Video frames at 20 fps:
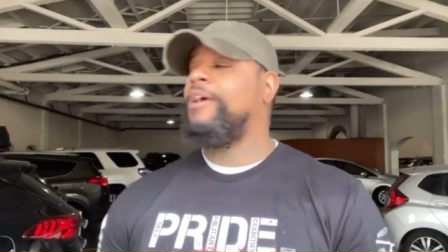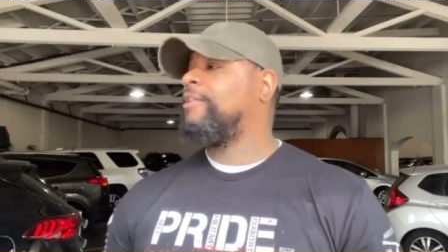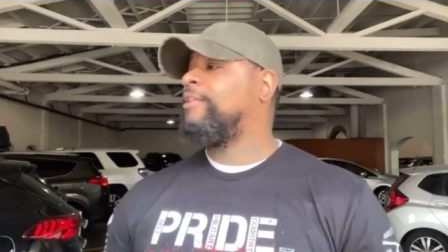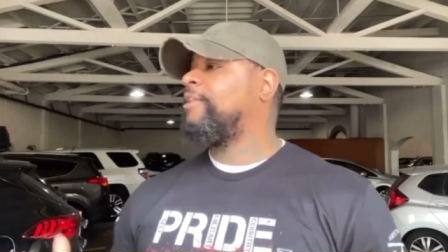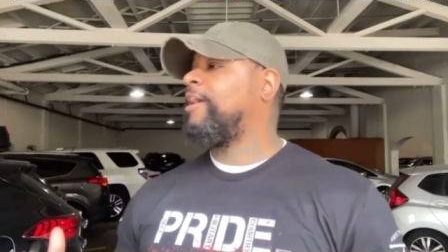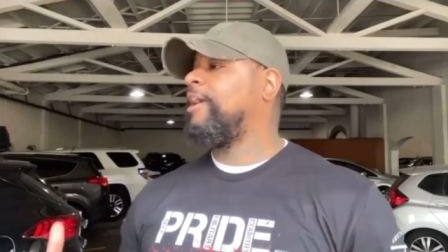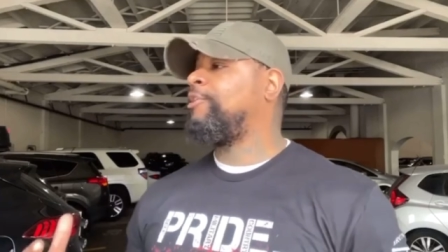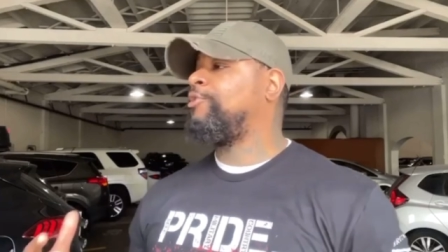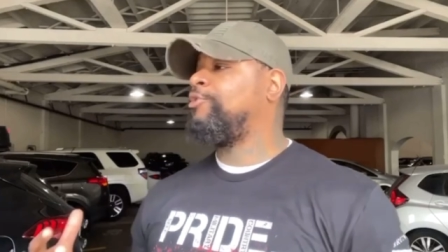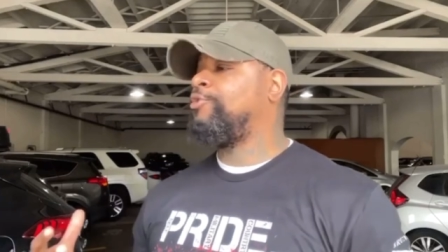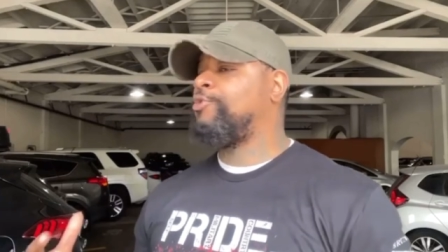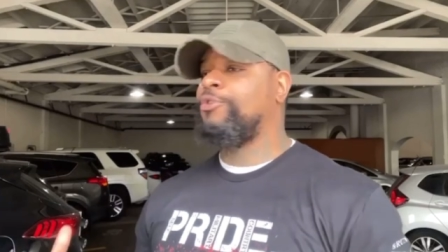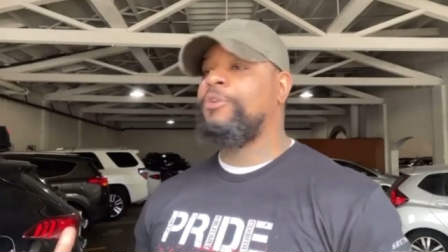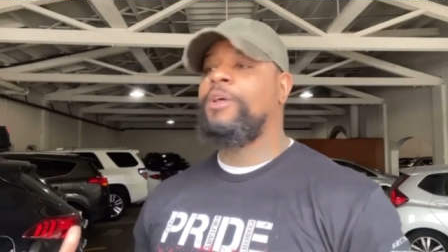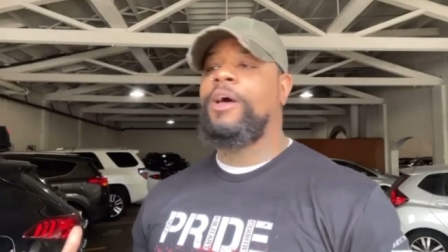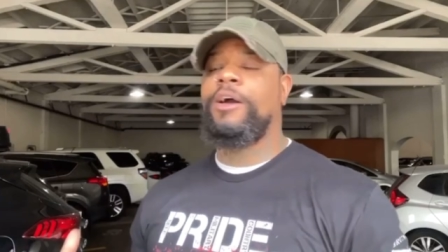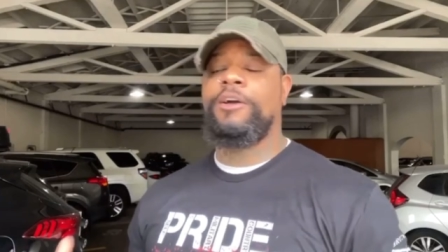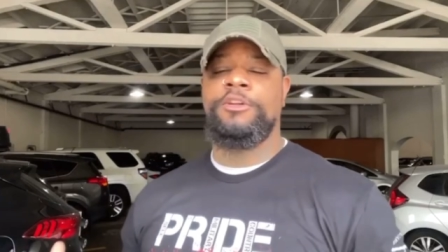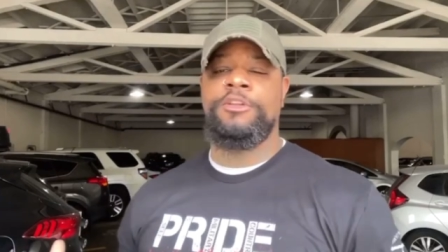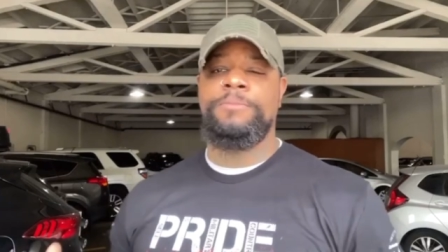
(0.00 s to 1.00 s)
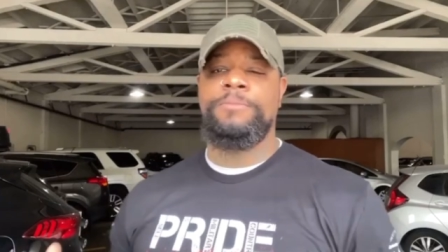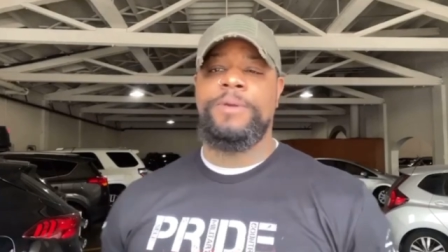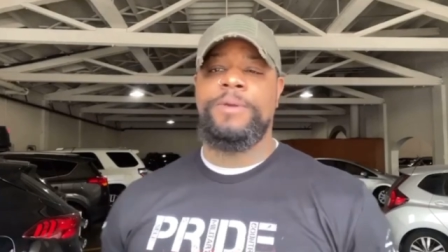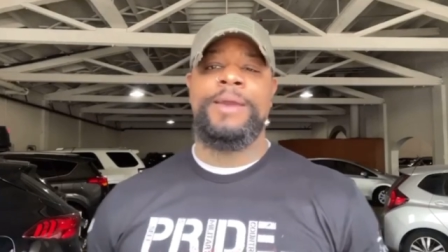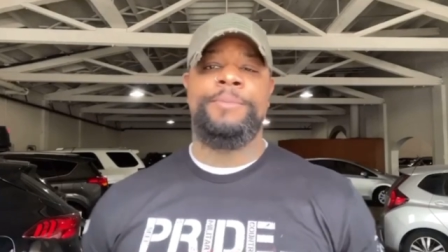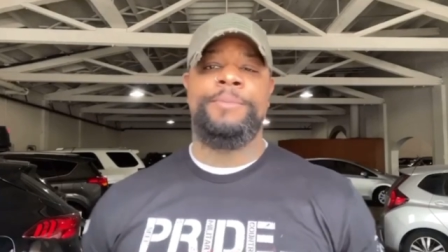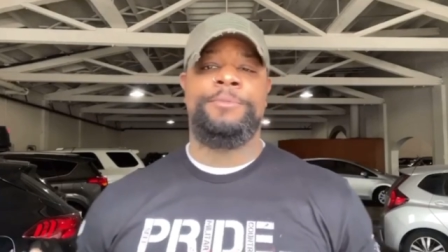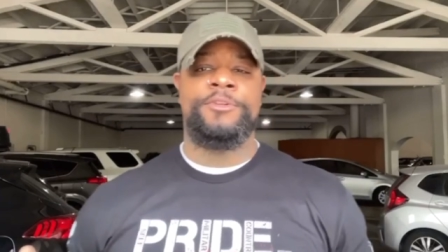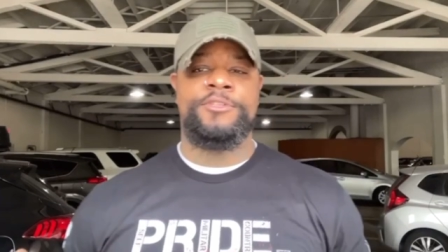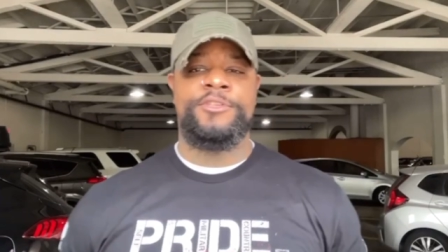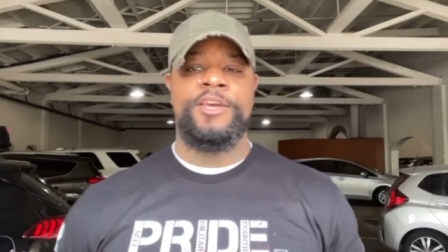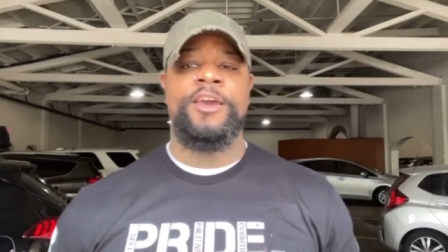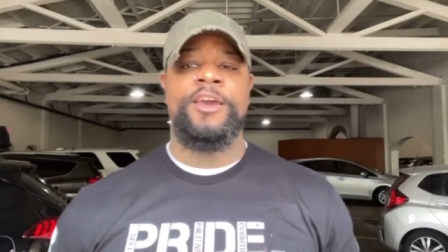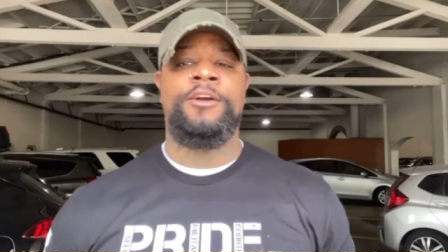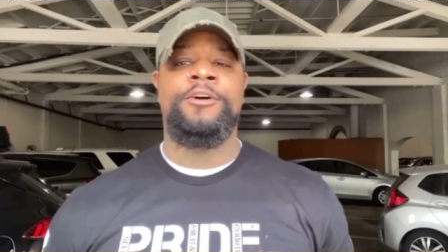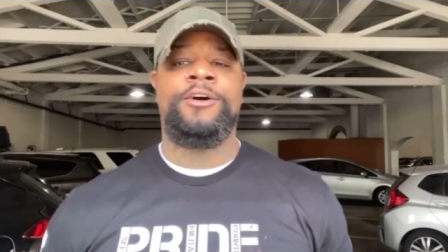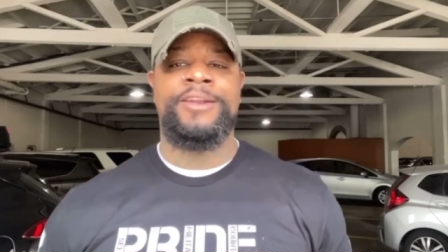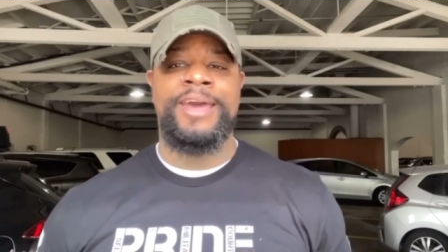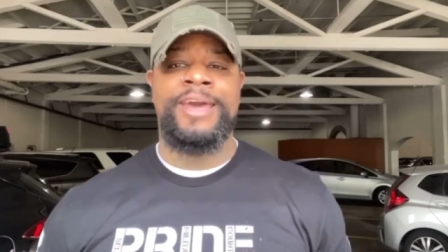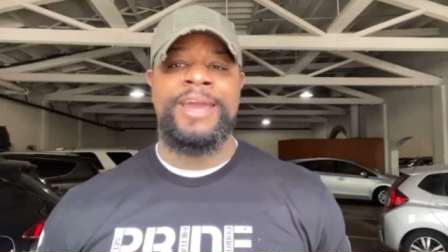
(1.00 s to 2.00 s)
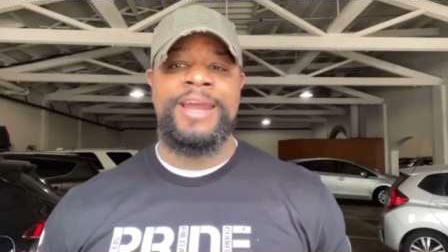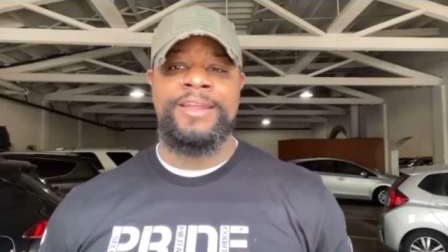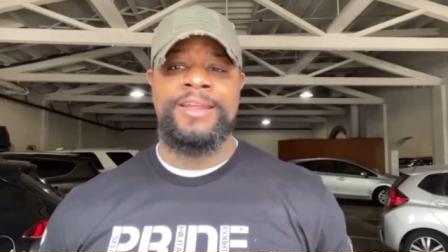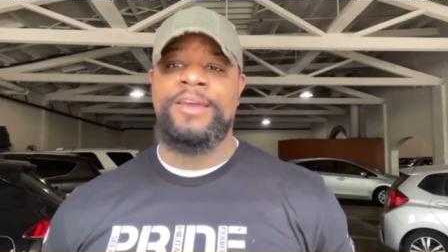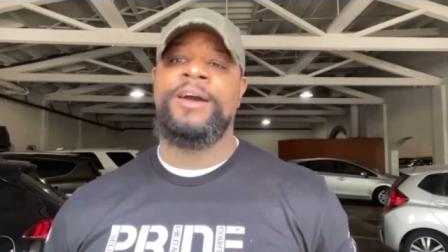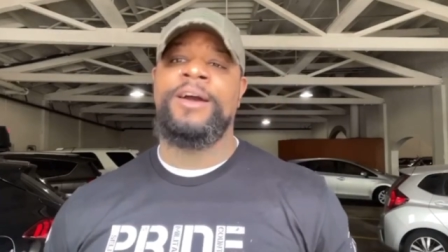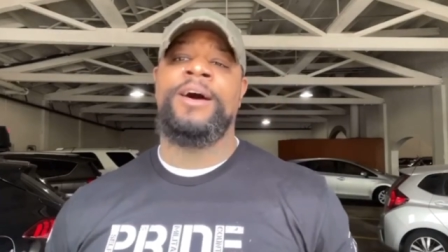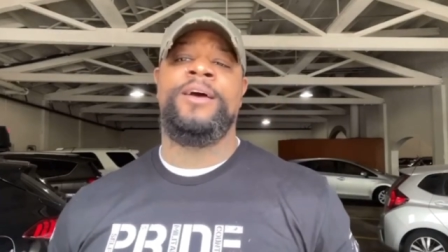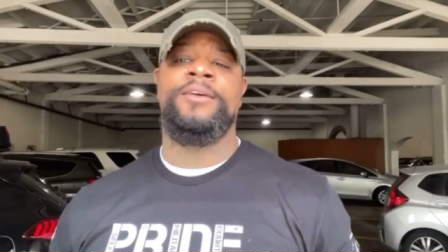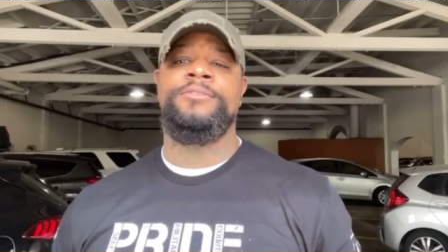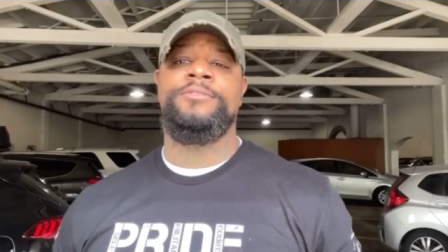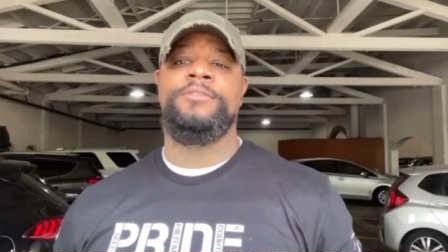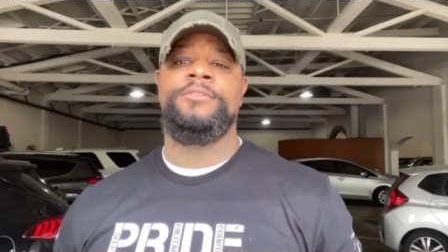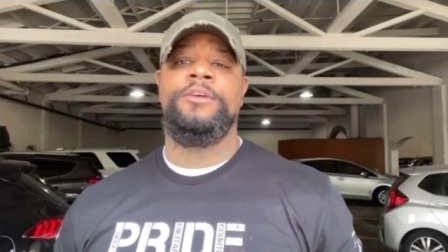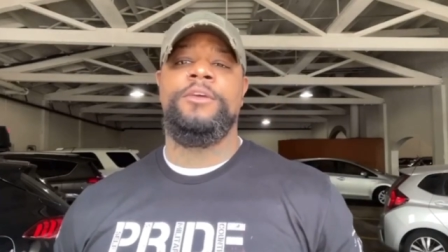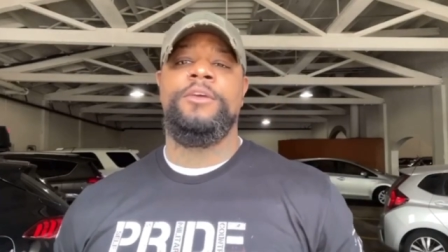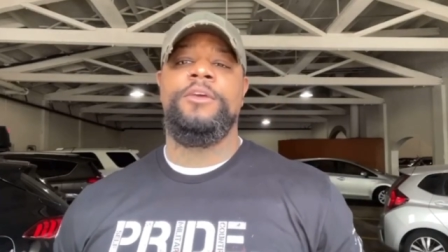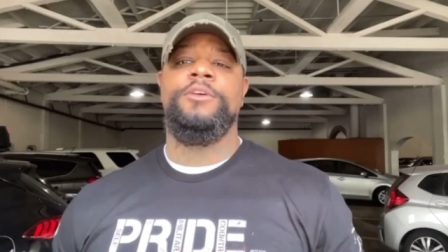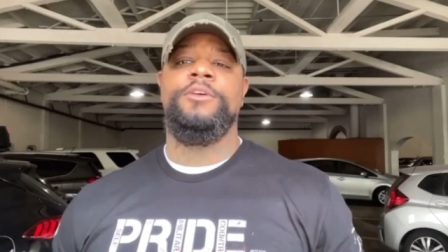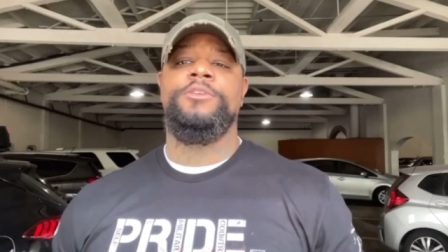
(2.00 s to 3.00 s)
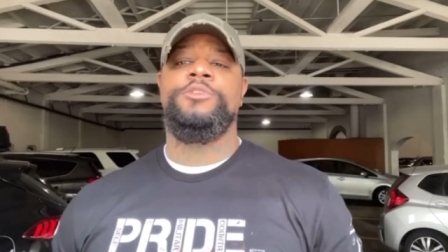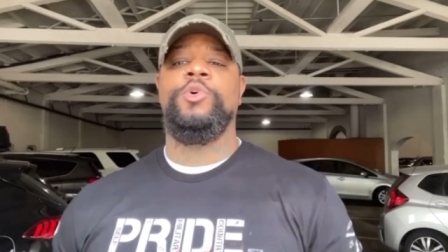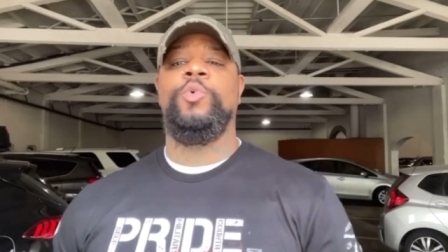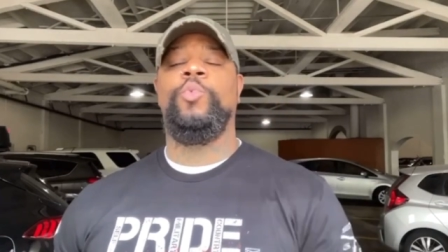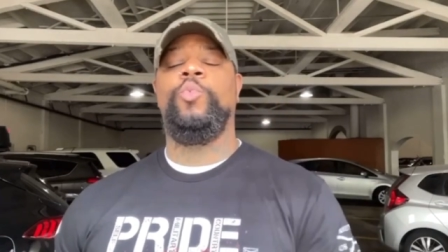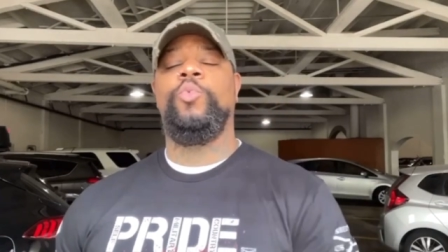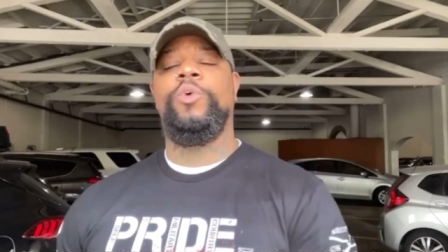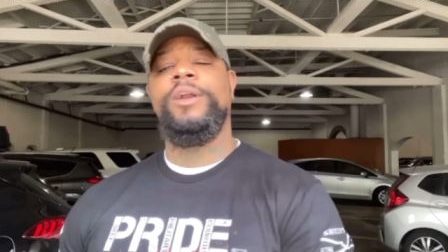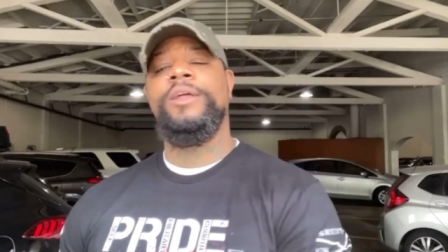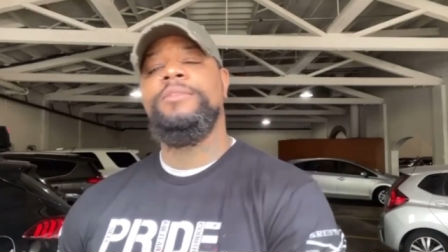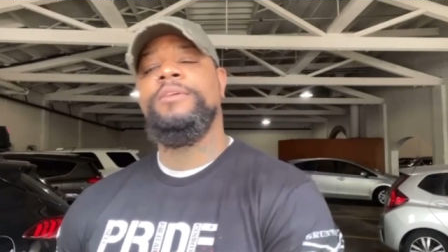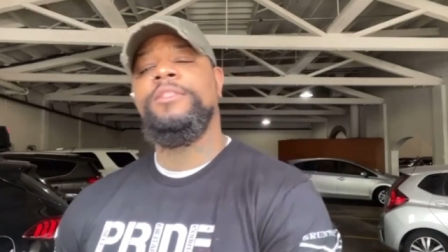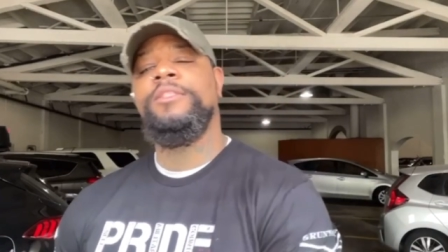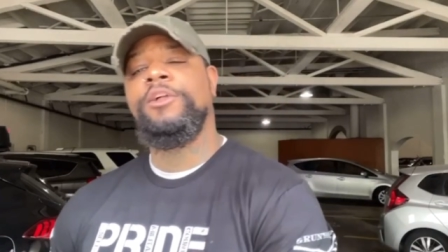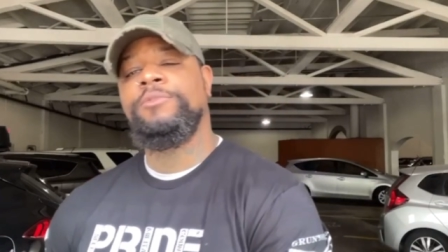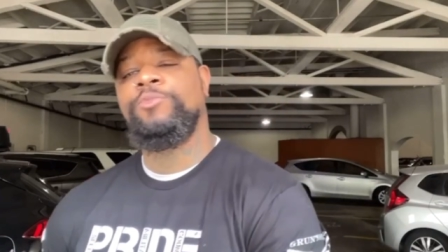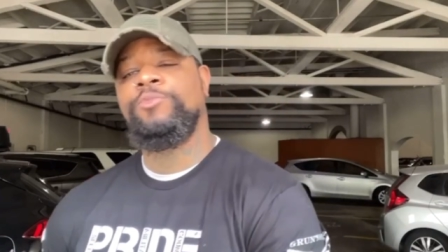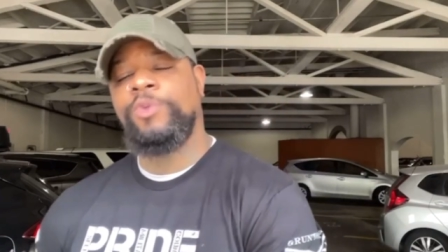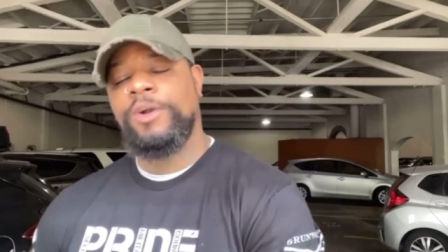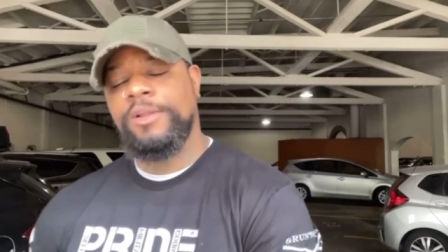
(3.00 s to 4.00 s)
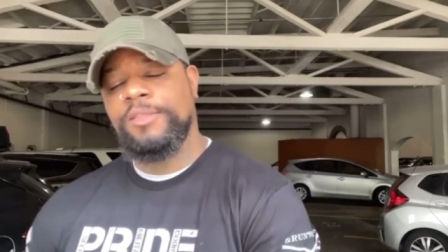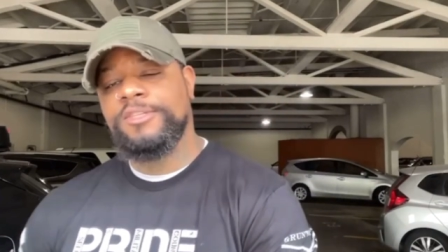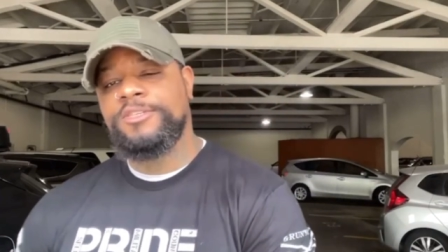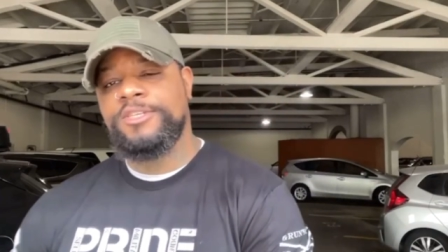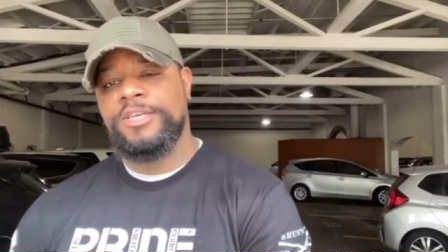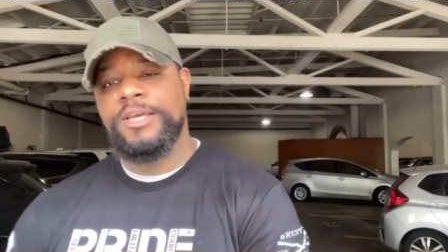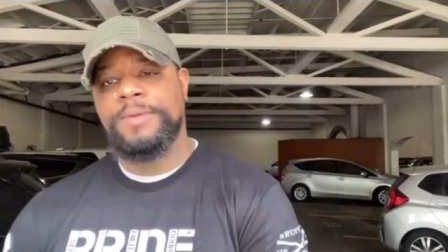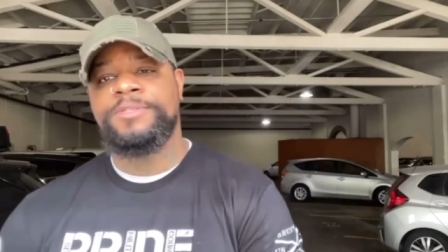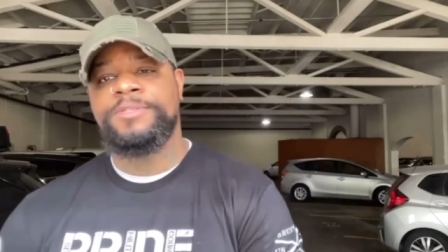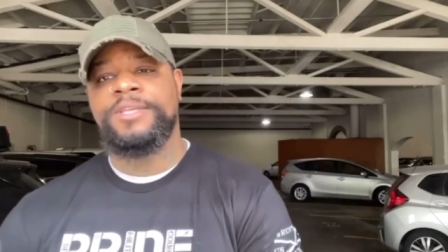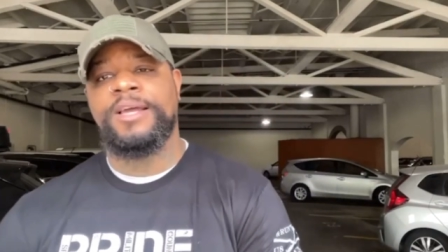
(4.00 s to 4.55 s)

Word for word: like you're not going to be able to take on 80 guys. So one of the one of the tips that